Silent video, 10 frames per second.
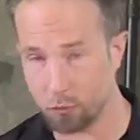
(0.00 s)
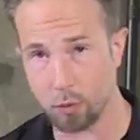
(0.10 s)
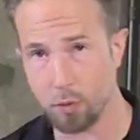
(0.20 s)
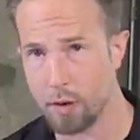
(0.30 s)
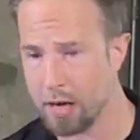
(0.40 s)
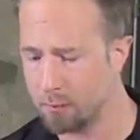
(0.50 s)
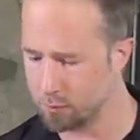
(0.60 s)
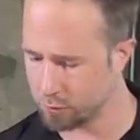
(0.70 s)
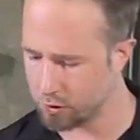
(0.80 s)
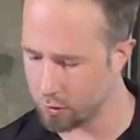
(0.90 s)
So go ahead
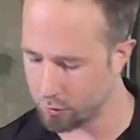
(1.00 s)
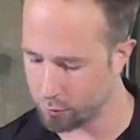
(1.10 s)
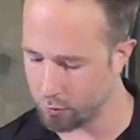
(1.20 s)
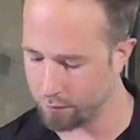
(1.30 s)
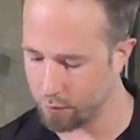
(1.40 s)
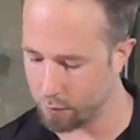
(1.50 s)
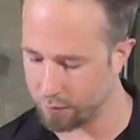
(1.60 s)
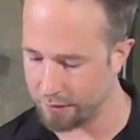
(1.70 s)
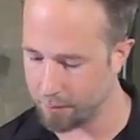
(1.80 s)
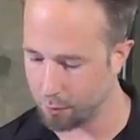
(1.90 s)
and go through a few
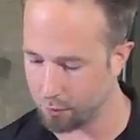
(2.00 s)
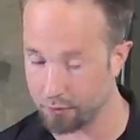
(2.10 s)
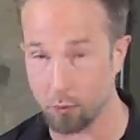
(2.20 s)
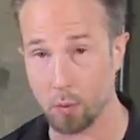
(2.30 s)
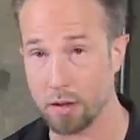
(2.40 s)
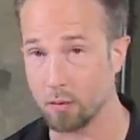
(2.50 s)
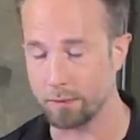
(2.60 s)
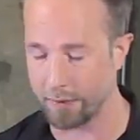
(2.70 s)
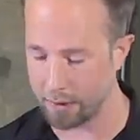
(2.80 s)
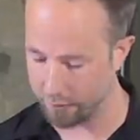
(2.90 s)
examples of what you'll
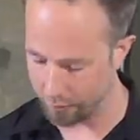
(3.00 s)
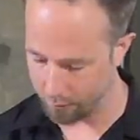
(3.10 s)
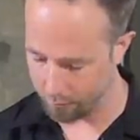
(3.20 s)
find.